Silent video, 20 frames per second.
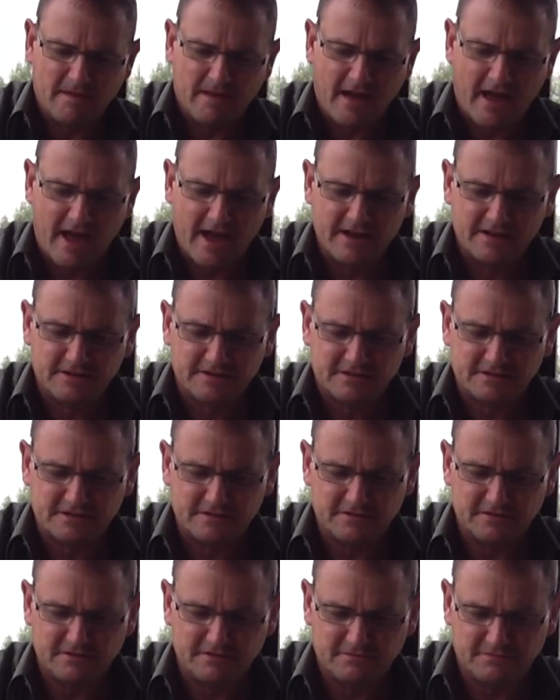and
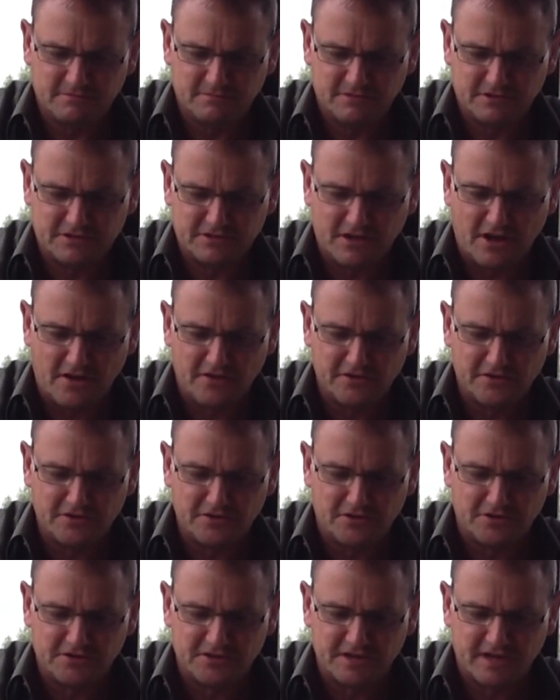start the
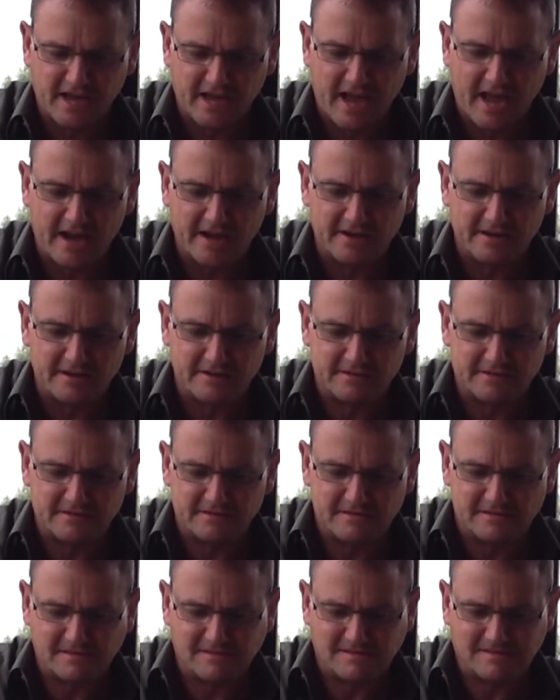knot again.
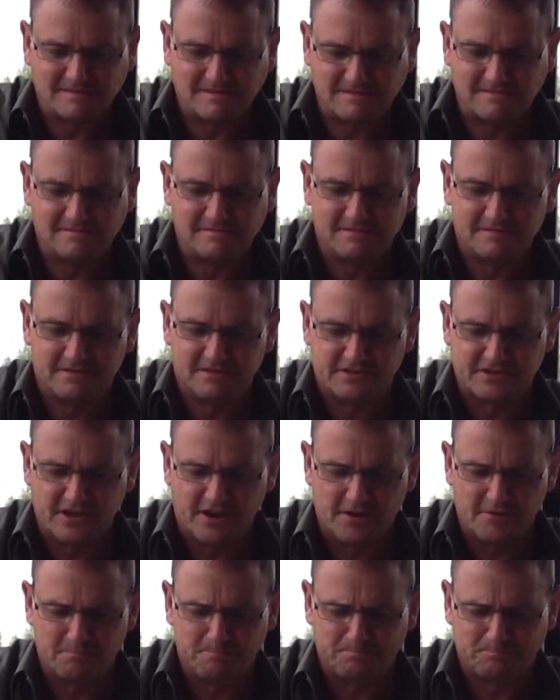
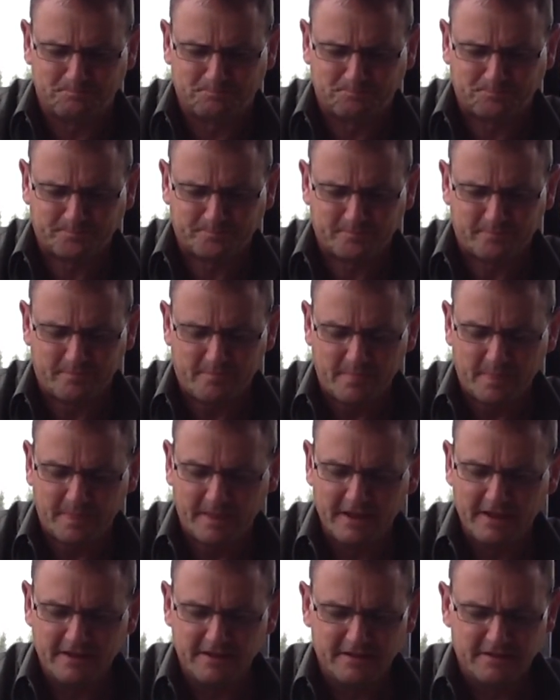So
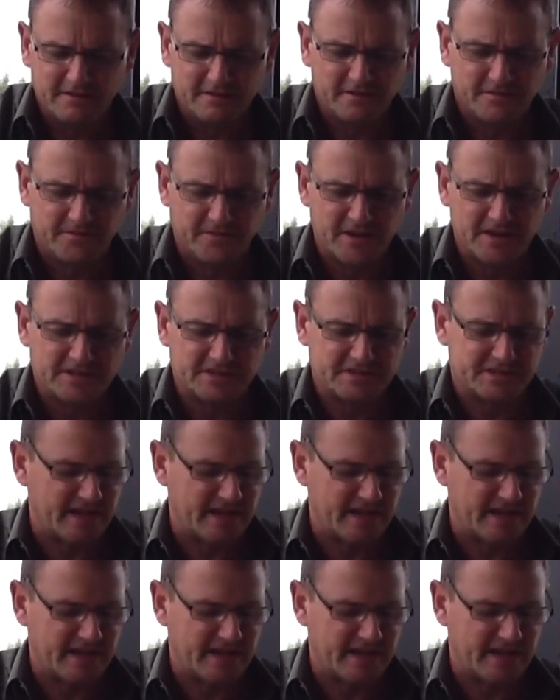the first